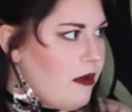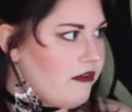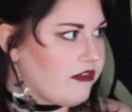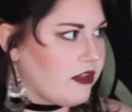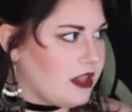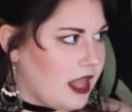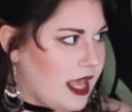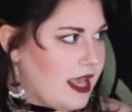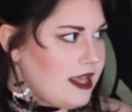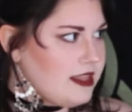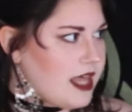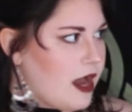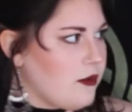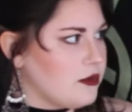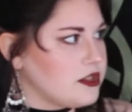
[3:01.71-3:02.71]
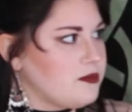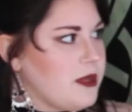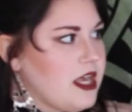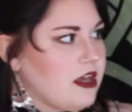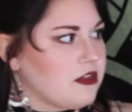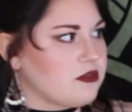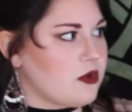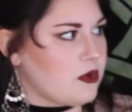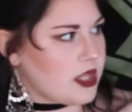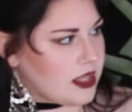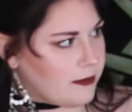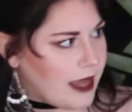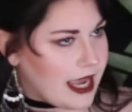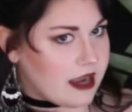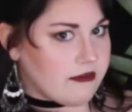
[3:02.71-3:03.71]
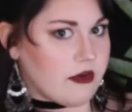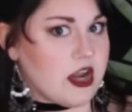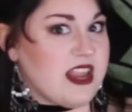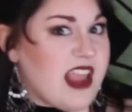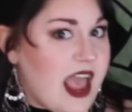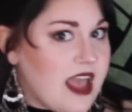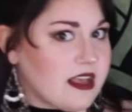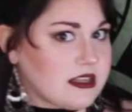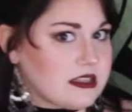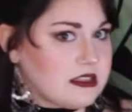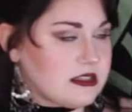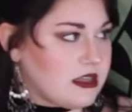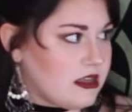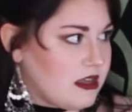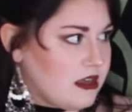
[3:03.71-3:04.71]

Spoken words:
of clay that was being thrown at the back of our necks.